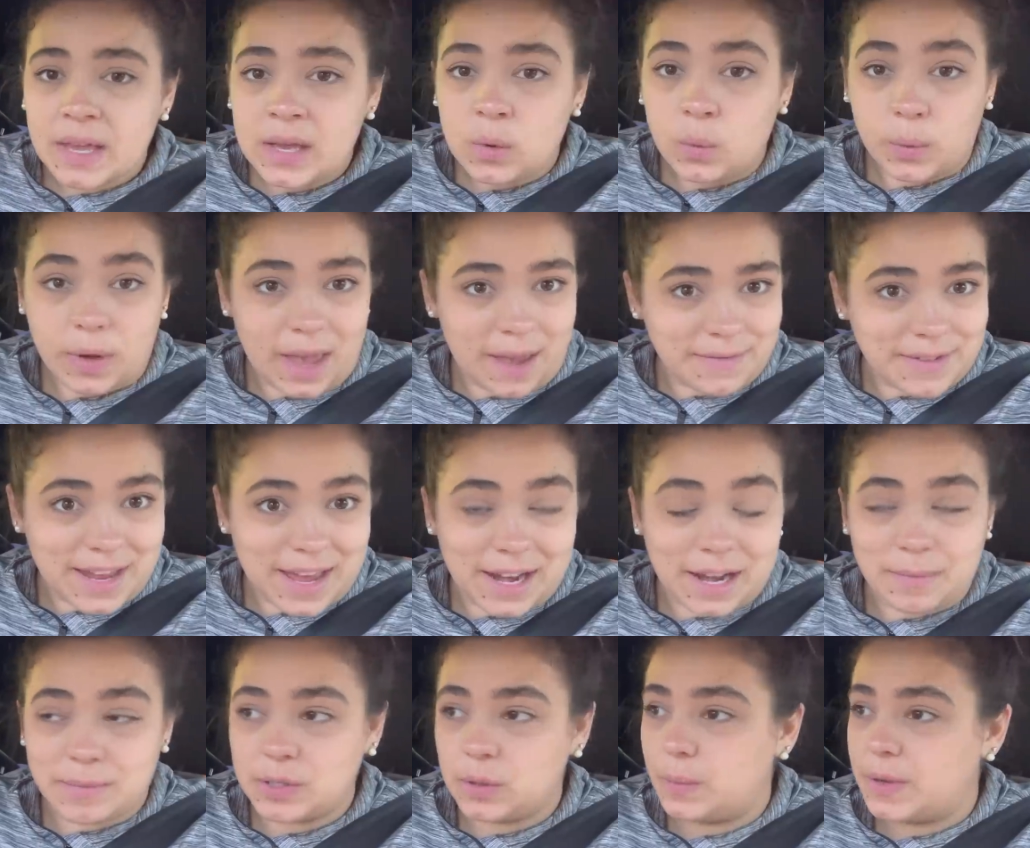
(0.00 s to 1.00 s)
We have to head
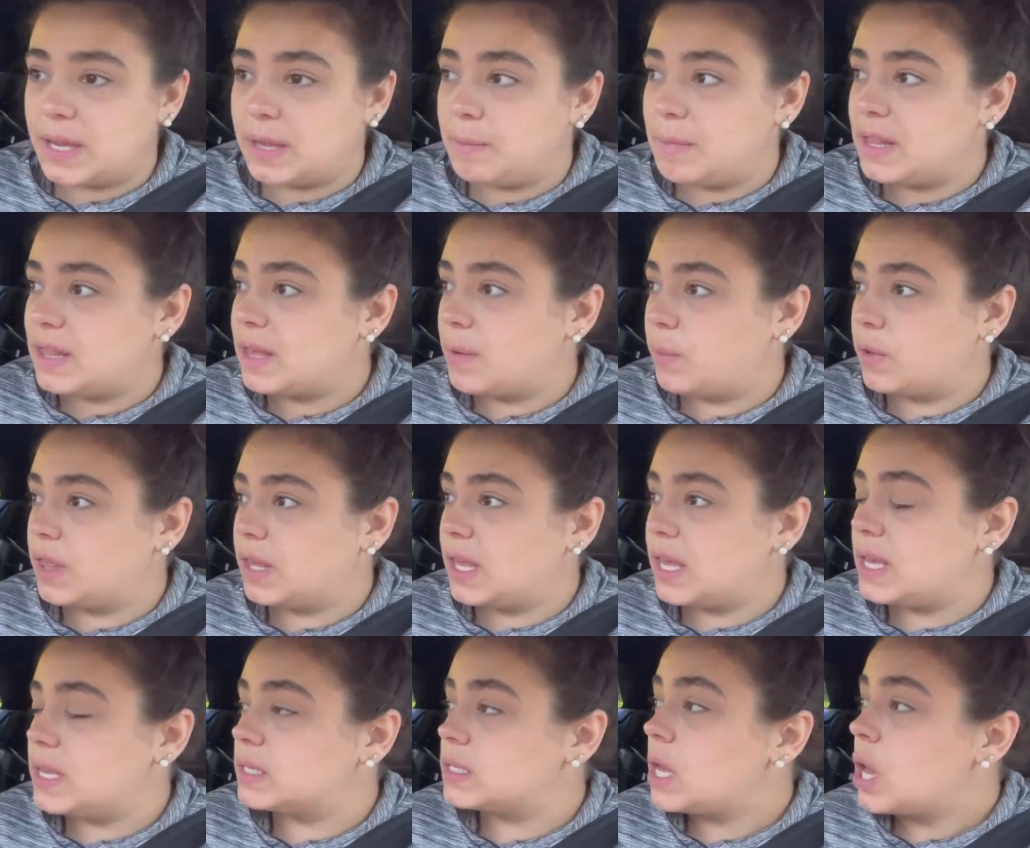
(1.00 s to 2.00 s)
up so we can meet them with the
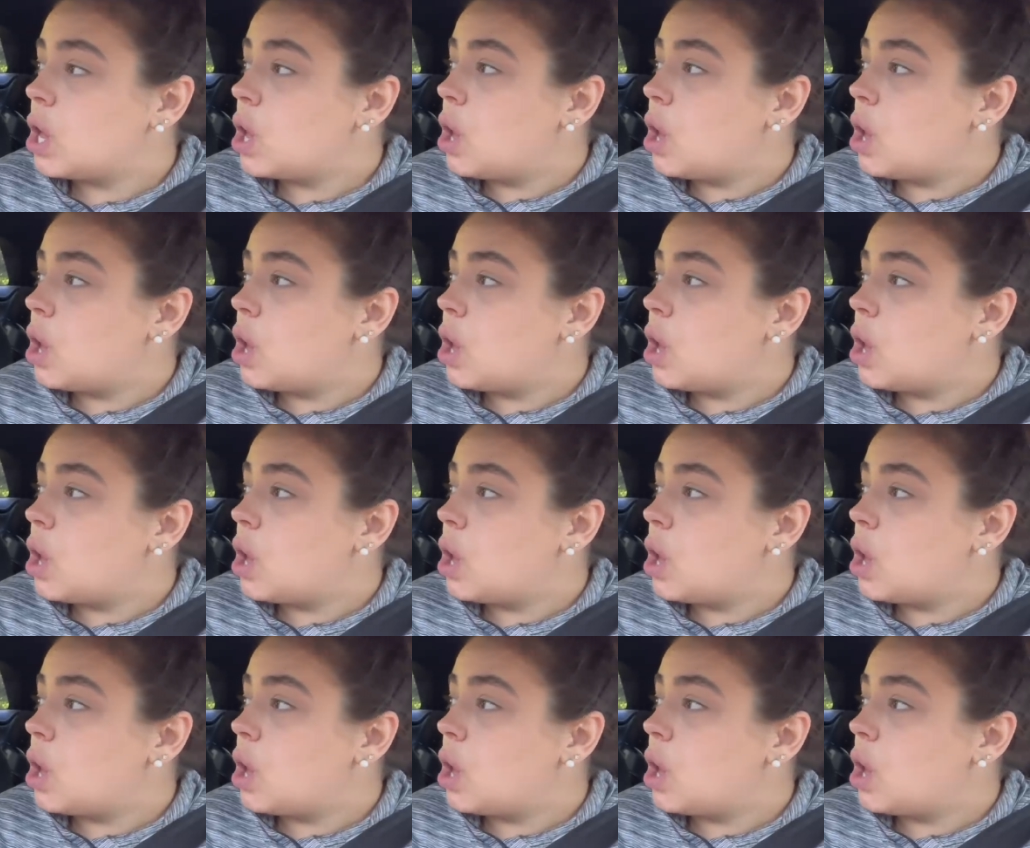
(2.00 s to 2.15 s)
keys.